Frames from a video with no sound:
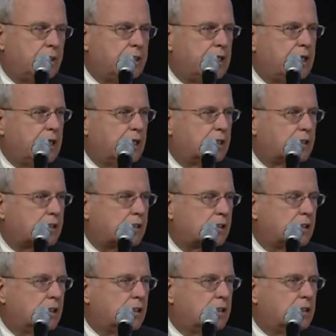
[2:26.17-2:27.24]
He has
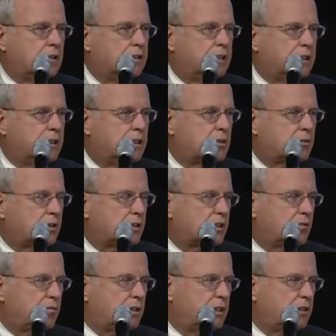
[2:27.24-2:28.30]
the interests
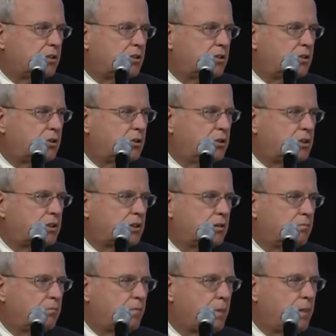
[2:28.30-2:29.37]
of the
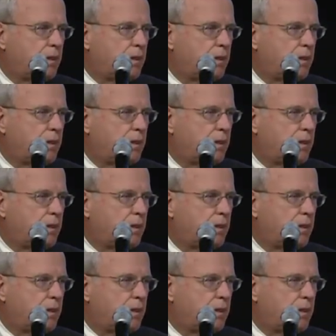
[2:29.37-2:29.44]
institution,